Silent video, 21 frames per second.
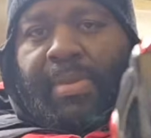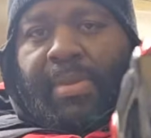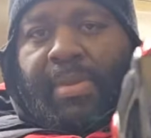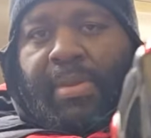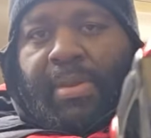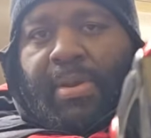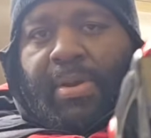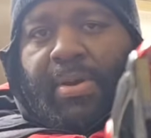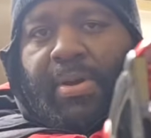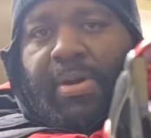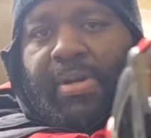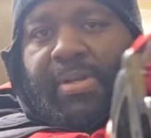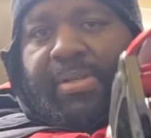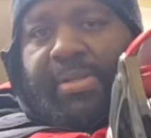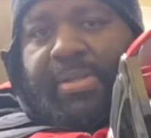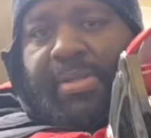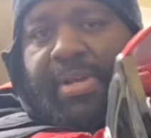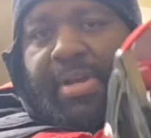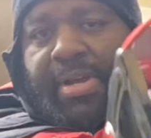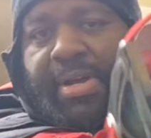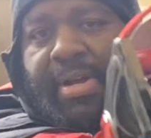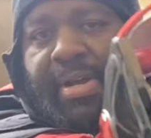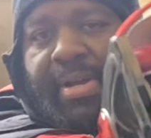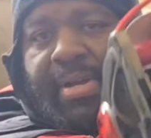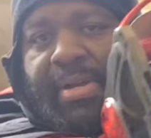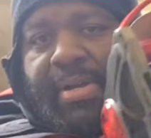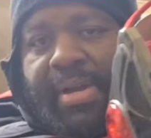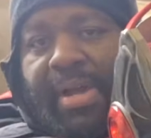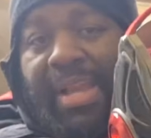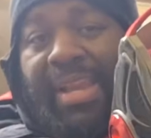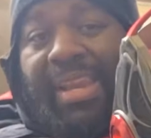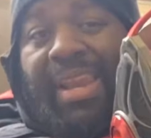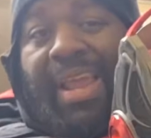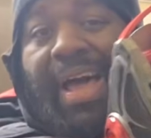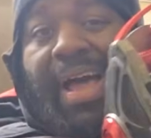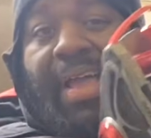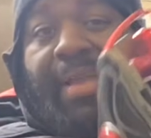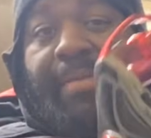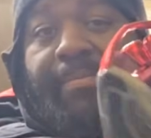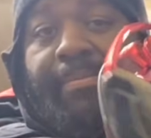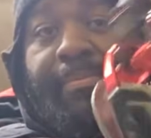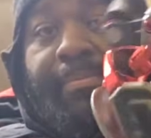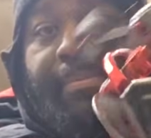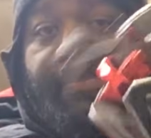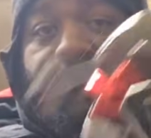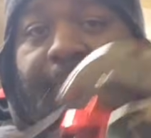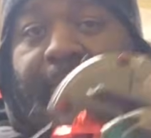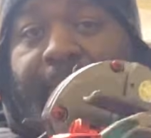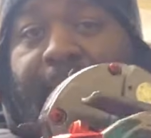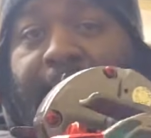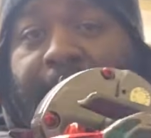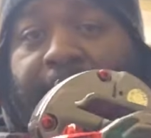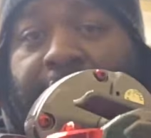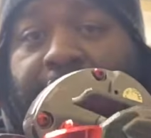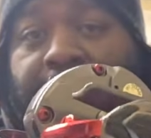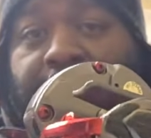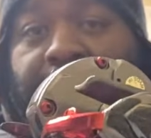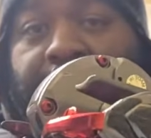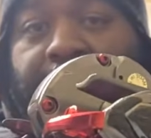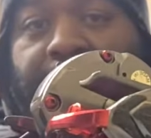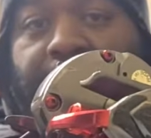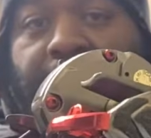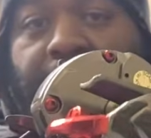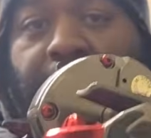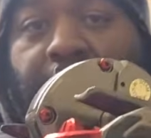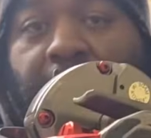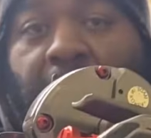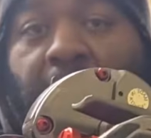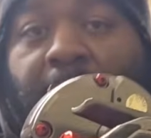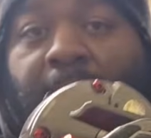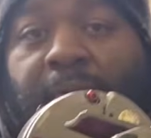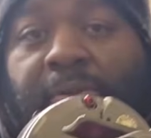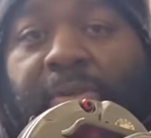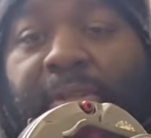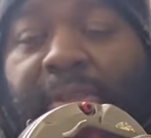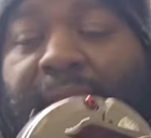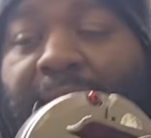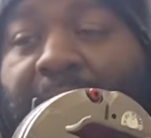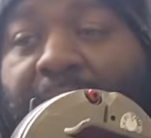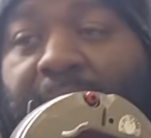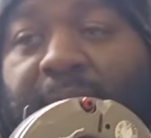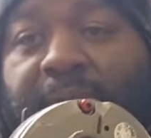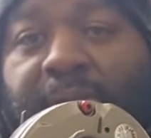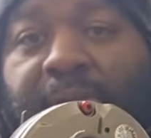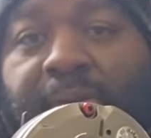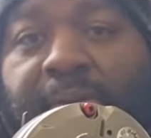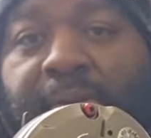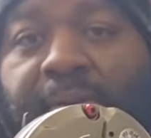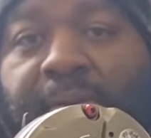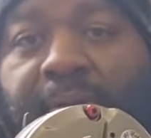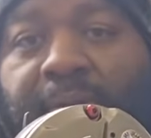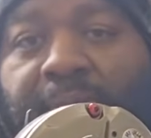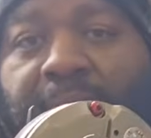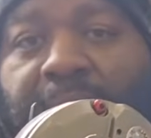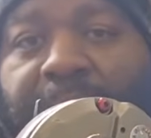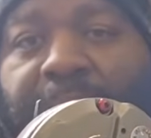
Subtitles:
Cost a lot, almost 1,000, like